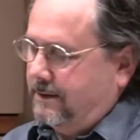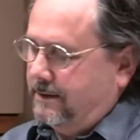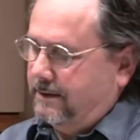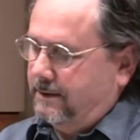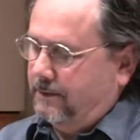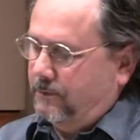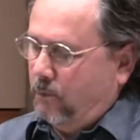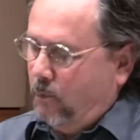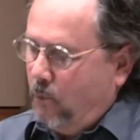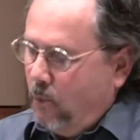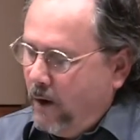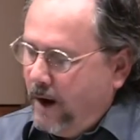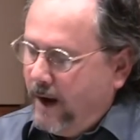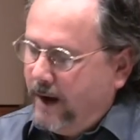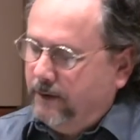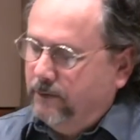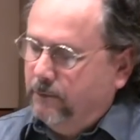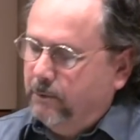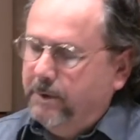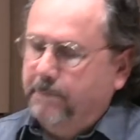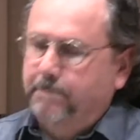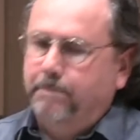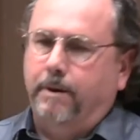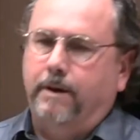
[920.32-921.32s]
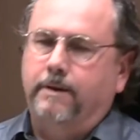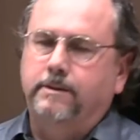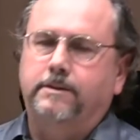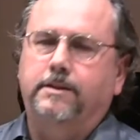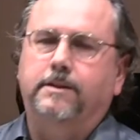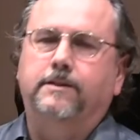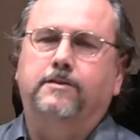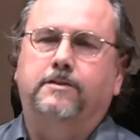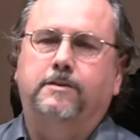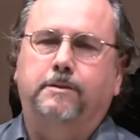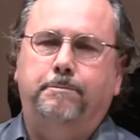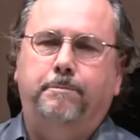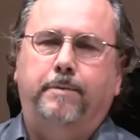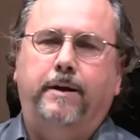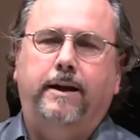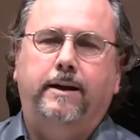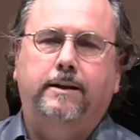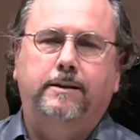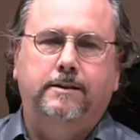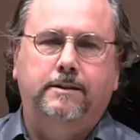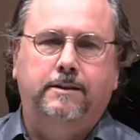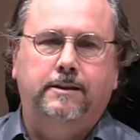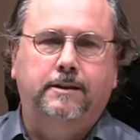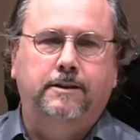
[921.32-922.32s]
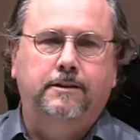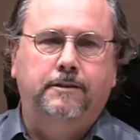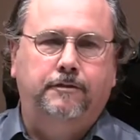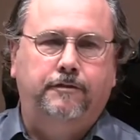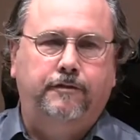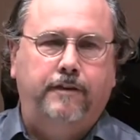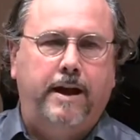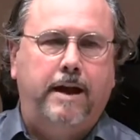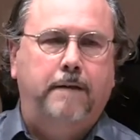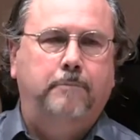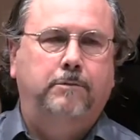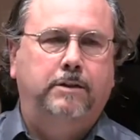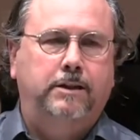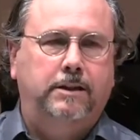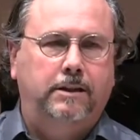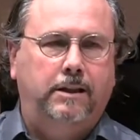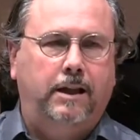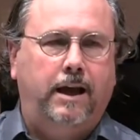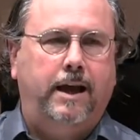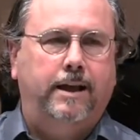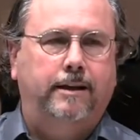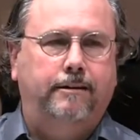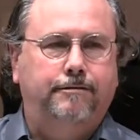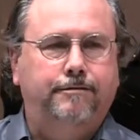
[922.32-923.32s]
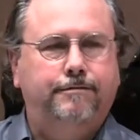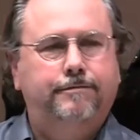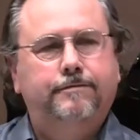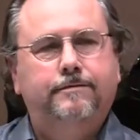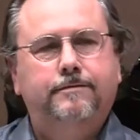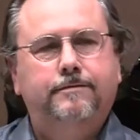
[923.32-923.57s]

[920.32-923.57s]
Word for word: when we participate in His family life.